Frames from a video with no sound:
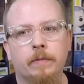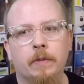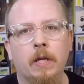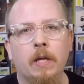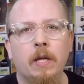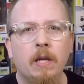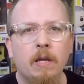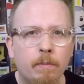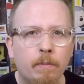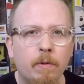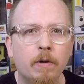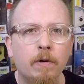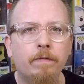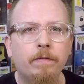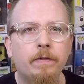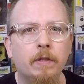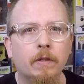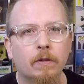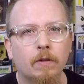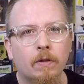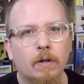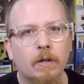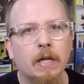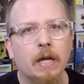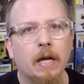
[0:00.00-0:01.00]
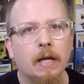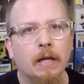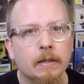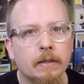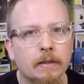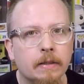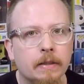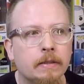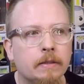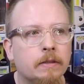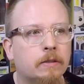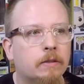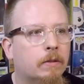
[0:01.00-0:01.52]
He moved to Long
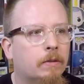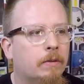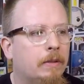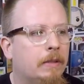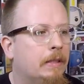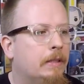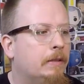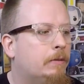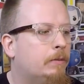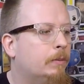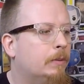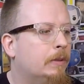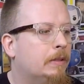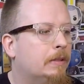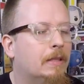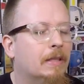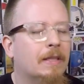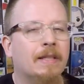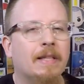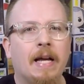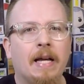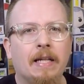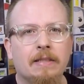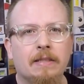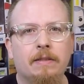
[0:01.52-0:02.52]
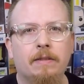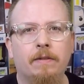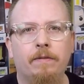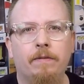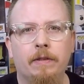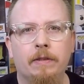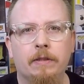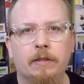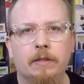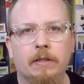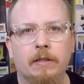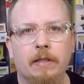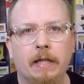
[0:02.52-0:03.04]
Island, so this was the last of
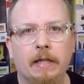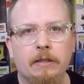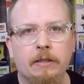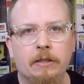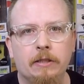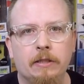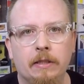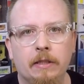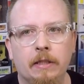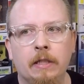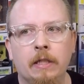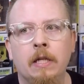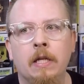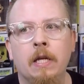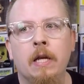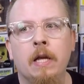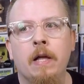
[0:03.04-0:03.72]
his collection